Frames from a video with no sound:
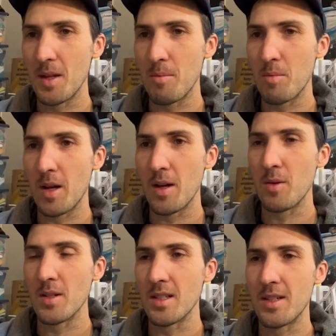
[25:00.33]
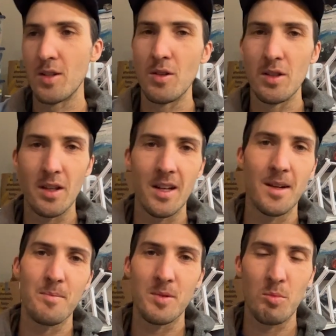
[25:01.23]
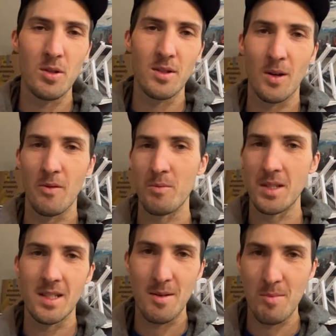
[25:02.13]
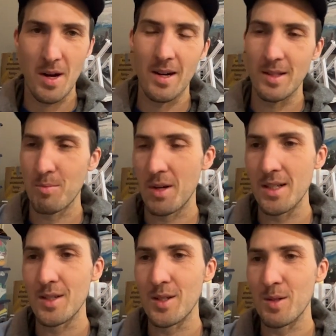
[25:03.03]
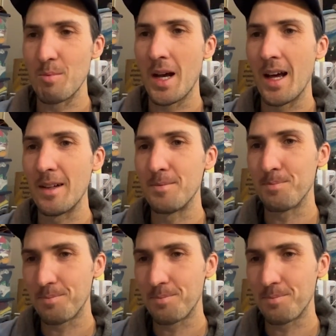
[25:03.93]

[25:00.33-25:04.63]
it probably wasn't, you know, you look at a sports car from the same era, it's probably just as bad.